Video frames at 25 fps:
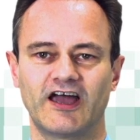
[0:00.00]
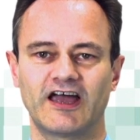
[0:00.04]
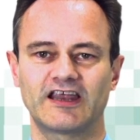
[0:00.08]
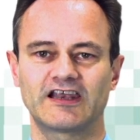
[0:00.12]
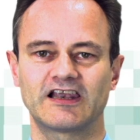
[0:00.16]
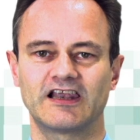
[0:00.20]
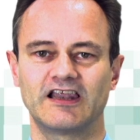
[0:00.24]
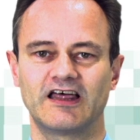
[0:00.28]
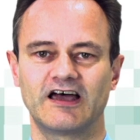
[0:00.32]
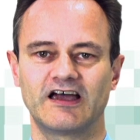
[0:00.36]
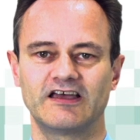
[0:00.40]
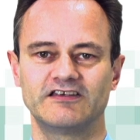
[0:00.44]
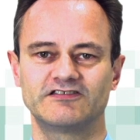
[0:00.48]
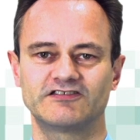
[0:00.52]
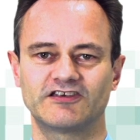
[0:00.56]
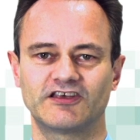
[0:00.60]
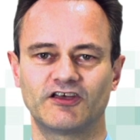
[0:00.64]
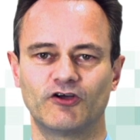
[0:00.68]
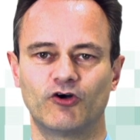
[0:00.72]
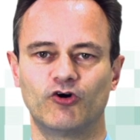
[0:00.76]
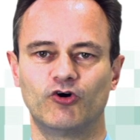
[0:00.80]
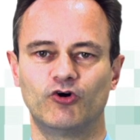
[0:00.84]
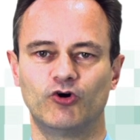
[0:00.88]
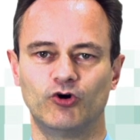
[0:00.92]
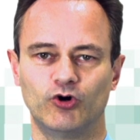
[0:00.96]

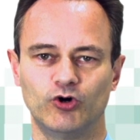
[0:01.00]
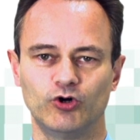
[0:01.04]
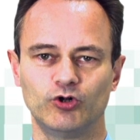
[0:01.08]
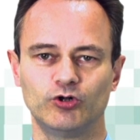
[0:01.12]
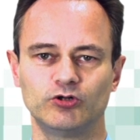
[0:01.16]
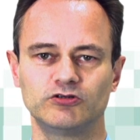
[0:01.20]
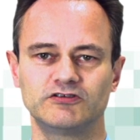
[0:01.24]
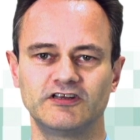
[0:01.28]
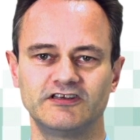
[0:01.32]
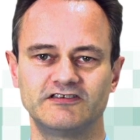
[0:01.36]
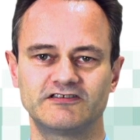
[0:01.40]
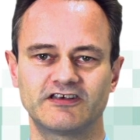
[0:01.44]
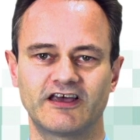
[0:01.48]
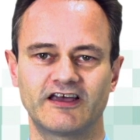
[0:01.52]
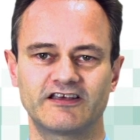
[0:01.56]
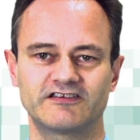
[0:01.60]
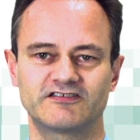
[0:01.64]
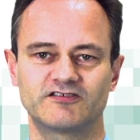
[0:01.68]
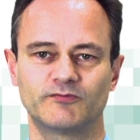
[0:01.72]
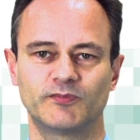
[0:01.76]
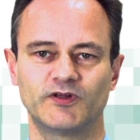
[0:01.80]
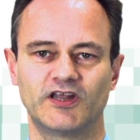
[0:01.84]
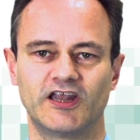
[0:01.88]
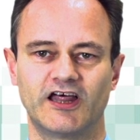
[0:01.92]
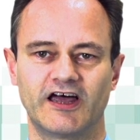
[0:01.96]
analysing all
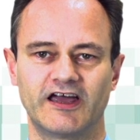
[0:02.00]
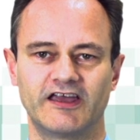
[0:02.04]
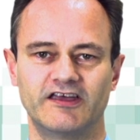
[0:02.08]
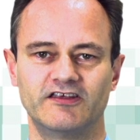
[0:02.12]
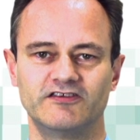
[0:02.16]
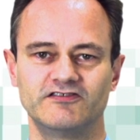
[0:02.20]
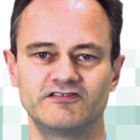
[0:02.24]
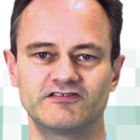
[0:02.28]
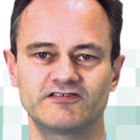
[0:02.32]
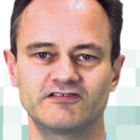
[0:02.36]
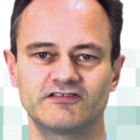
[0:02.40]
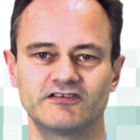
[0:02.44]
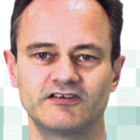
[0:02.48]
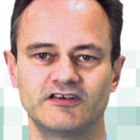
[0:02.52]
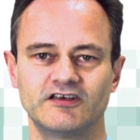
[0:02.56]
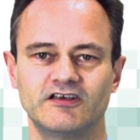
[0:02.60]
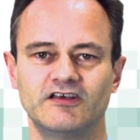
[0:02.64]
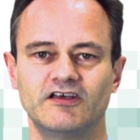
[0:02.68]
detectable ions